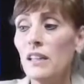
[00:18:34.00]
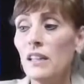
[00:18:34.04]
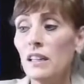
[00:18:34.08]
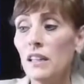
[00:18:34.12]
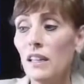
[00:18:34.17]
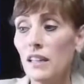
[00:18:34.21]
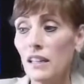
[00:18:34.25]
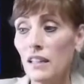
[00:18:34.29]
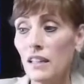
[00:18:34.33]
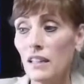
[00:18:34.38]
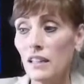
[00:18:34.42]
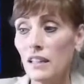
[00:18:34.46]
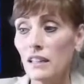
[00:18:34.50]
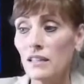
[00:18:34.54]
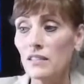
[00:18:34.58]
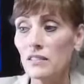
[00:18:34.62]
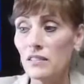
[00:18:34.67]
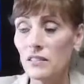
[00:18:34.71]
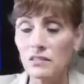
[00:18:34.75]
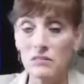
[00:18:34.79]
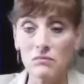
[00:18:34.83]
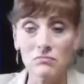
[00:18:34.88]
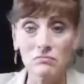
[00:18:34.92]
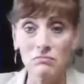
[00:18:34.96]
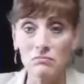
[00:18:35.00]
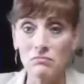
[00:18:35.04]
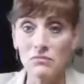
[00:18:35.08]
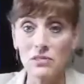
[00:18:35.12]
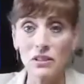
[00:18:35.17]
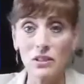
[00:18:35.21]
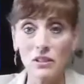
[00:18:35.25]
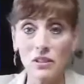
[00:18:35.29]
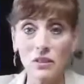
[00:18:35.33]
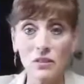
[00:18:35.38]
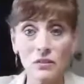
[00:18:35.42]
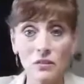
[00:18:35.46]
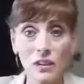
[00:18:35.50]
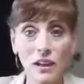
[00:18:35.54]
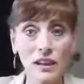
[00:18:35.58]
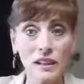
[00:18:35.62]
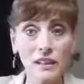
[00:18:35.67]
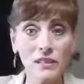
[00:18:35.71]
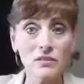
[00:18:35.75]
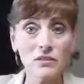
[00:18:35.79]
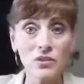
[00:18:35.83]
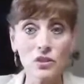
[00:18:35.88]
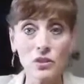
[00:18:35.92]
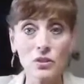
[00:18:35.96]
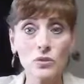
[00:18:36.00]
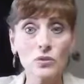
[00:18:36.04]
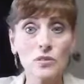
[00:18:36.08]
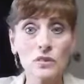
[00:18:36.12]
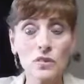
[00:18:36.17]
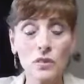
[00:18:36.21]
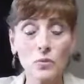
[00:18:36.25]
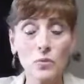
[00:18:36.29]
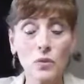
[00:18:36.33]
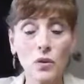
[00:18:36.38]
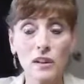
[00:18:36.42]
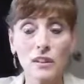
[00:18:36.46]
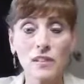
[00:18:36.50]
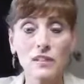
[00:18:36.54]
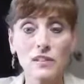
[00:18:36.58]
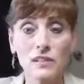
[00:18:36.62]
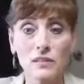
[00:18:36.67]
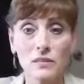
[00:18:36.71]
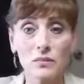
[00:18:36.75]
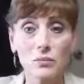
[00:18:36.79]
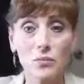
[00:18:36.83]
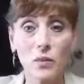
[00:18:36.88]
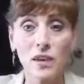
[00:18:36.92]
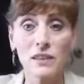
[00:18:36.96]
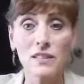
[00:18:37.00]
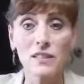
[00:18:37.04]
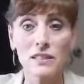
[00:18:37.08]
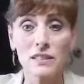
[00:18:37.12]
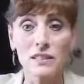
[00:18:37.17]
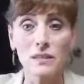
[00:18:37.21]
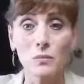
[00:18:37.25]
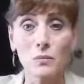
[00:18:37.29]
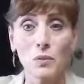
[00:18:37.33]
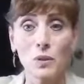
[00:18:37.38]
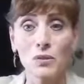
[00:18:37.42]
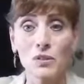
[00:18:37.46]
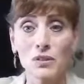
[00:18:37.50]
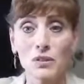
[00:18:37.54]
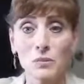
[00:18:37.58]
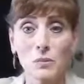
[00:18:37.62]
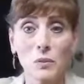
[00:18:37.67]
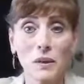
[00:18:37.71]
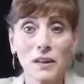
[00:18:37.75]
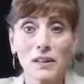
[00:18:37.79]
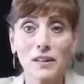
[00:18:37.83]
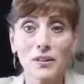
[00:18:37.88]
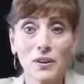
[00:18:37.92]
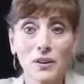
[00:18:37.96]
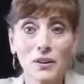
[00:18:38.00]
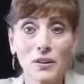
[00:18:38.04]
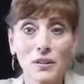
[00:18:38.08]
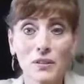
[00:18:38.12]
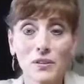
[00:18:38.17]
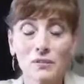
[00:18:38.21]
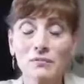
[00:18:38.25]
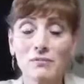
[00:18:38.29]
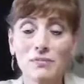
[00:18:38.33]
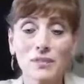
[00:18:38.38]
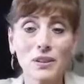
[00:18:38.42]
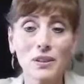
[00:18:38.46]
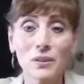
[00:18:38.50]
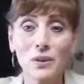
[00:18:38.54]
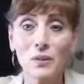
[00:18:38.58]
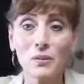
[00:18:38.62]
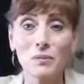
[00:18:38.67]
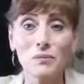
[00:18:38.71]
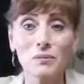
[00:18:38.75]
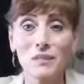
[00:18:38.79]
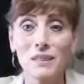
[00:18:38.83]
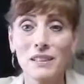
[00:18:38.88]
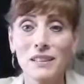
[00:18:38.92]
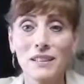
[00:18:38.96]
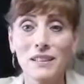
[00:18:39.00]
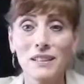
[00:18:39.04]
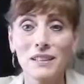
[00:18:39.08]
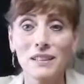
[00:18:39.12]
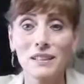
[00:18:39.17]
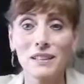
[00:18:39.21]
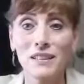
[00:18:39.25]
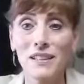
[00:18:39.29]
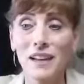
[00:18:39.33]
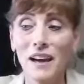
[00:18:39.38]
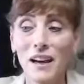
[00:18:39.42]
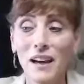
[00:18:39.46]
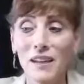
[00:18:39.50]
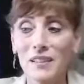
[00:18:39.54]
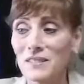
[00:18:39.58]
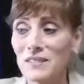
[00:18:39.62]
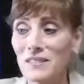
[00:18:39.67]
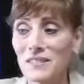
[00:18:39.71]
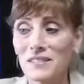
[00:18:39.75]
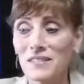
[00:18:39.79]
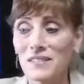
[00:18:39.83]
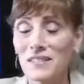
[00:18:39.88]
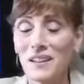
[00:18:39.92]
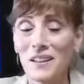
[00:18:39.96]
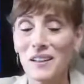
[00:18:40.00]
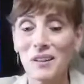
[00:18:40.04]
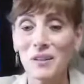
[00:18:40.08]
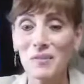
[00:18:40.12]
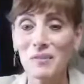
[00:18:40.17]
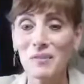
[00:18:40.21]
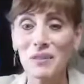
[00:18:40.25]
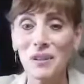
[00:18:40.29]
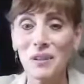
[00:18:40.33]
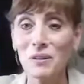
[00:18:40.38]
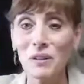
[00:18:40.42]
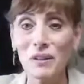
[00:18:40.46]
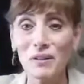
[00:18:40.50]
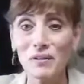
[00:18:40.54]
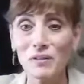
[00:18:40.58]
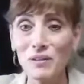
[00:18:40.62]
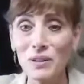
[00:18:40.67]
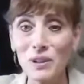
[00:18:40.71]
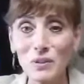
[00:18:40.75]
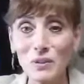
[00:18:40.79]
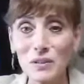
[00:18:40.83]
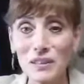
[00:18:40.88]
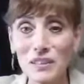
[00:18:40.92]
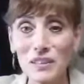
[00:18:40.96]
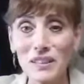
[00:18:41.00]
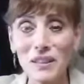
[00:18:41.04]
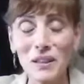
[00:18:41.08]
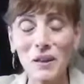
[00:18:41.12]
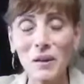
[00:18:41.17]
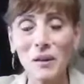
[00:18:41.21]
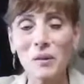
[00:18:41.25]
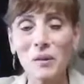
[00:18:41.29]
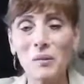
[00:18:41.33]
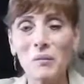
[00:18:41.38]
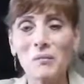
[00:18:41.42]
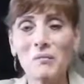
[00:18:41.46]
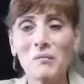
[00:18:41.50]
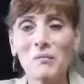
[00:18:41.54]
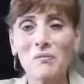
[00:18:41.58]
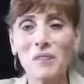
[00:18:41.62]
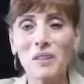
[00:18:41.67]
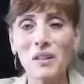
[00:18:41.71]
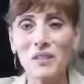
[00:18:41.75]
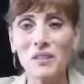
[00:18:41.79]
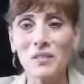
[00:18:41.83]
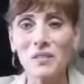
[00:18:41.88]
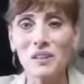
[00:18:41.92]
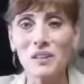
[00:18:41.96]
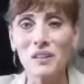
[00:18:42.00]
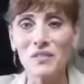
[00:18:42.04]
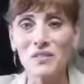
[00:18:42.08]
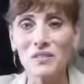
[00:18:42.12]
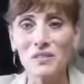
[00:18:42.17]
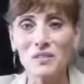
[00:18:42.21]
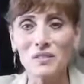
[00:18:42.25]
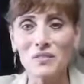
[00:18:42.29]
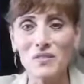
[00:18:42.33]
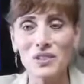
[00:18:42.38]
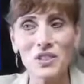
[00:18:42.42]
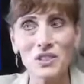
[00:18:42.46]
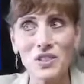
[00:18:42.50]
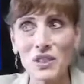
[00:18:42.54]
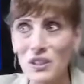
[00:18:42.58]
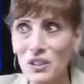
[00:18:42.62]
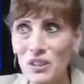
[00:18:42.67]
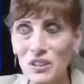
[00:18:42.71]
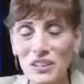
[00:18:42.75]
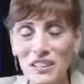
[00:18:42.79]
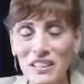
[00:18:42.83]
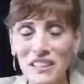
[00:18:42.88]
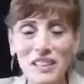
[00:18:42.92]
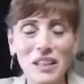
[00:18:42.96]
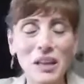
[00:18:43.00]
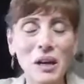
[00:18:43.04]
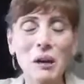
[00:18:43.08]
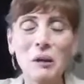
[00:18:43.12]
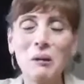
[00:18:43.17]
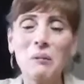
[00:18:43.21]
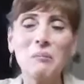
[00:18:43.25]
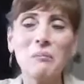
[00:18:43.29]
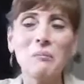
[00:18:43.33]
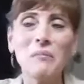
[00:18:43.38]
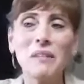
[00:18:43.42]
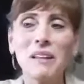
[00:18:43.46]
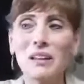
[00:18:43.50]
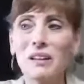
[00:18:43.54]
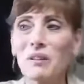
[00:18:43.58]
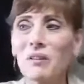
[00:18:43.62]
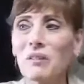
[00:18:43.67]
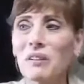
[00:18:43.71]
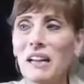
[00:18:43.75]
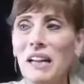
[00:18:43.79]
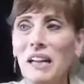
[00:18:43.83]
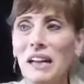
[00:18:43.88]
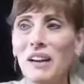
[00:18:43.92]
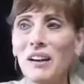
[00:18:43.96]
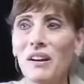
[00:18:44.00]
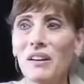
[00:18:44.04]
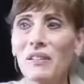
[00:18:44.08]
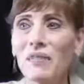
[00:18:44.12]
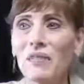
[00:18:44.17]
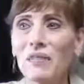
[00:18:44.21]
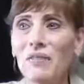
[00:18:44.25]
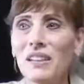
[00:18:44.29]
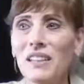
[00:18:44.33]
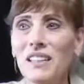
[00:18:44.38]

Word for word: And, you know, I choose them wise wisely. Most of mine are, you know, not uh, they don't have gluten in them they don't have sugar in them they don't have